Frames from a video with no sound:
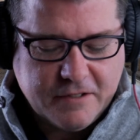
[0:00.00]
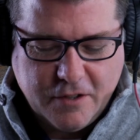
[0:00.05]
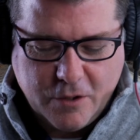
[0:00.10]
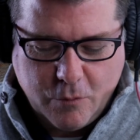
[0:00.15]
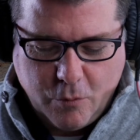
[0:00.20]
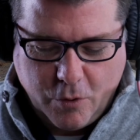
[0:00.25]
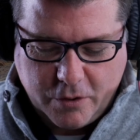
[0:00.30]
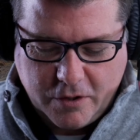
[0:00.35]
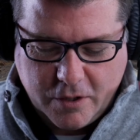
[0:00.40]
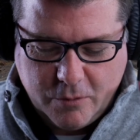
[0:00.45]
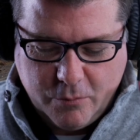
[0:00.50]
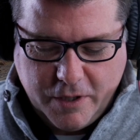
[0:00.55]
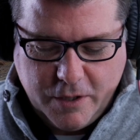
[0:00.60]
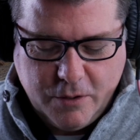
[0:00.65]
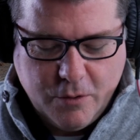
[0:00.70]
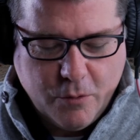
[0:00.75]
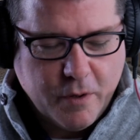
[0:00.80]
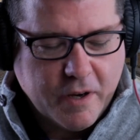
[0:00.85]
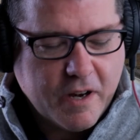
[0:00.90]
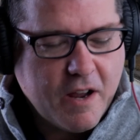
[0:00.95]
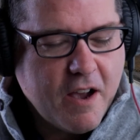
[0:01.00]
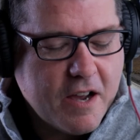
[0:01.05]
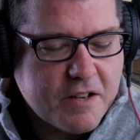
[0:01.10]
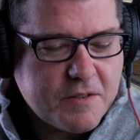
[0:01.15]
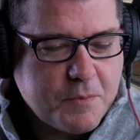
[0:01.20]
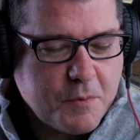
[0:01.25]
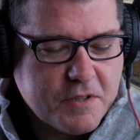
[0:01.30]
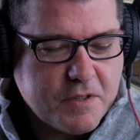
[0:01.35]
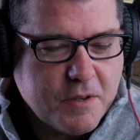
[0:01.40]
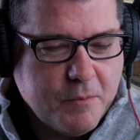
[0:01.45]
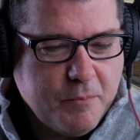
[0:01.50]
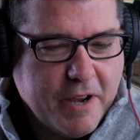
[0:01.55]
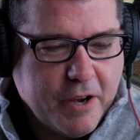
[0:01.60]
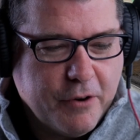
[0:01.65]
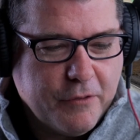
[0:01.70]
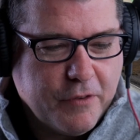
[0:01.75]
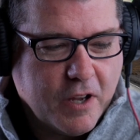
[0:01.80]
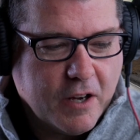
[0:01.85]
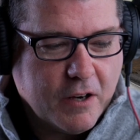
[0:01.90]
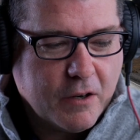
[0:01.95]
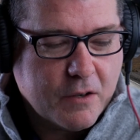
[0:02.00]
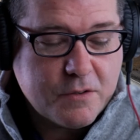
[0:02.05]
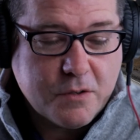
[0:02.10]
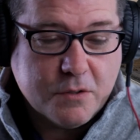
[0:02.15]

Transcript: to the work that we do in hospice and palliative care.